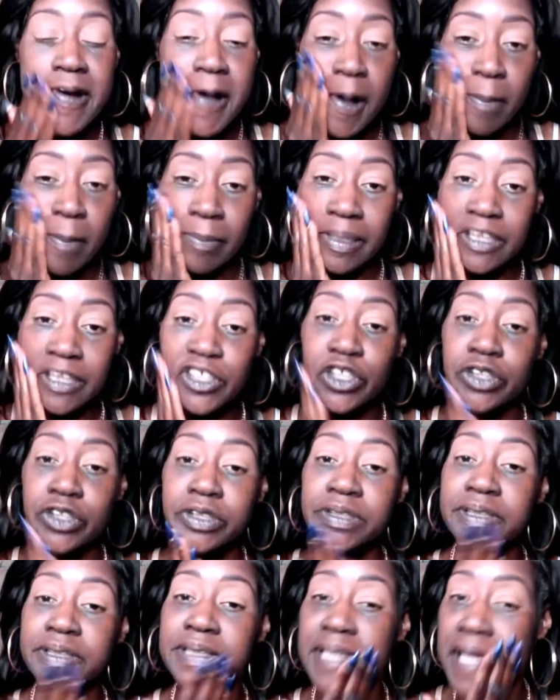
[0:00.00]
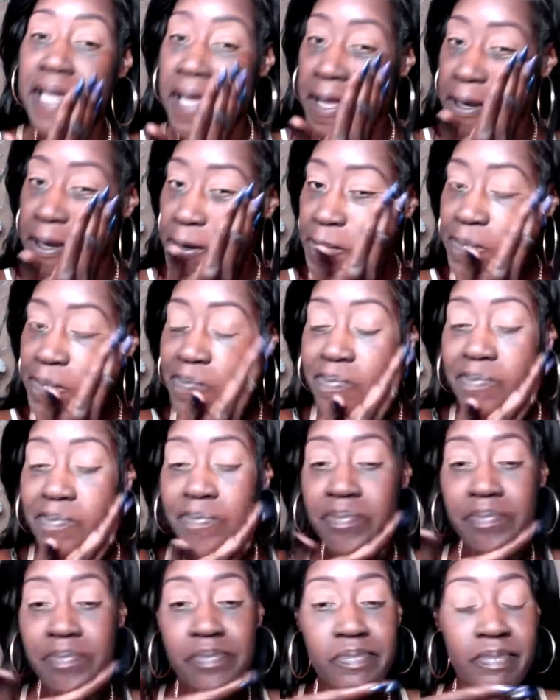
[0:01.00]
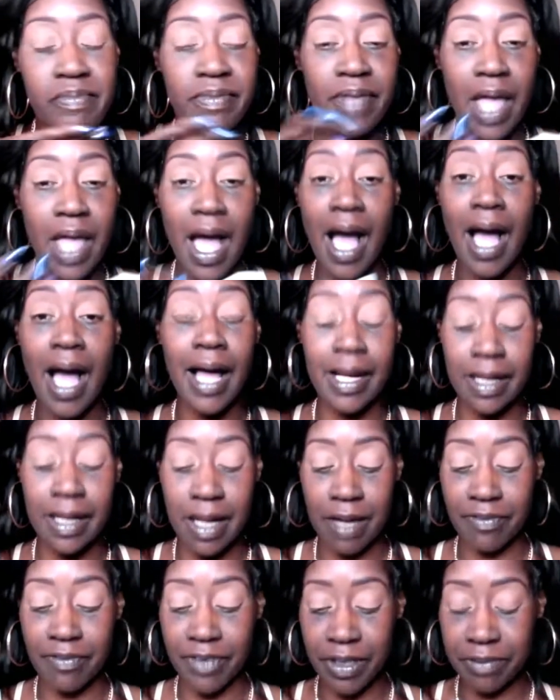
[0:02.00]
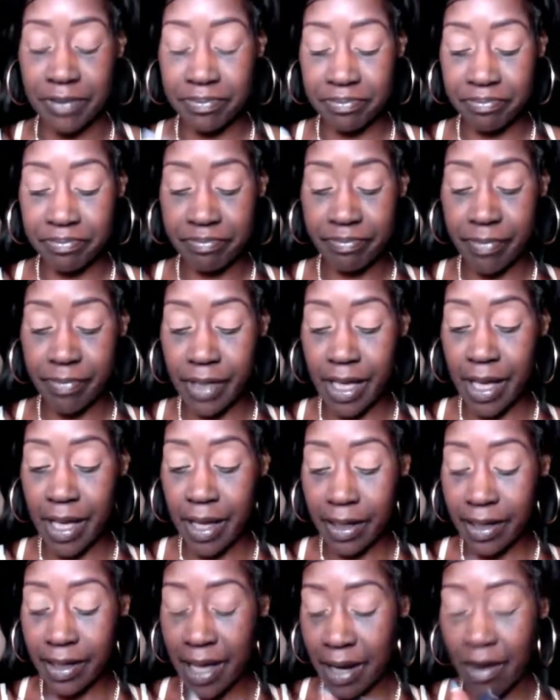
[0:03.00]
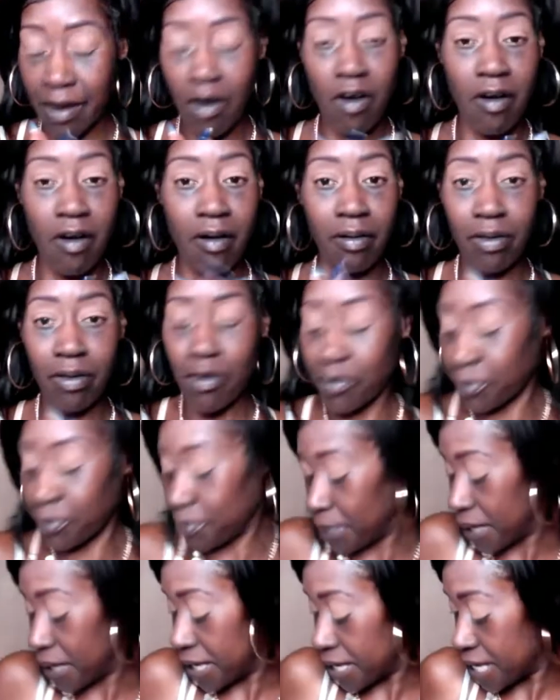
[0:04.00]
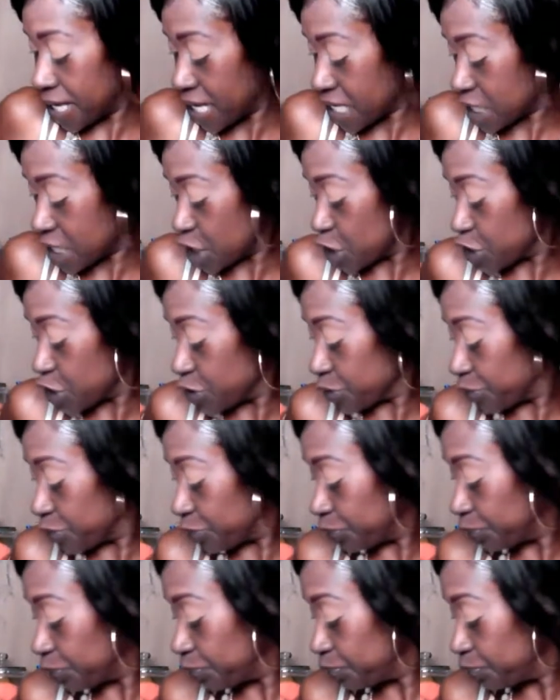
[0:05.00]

for a uh, mature skin. I love it. Yeah, it got all over my hands.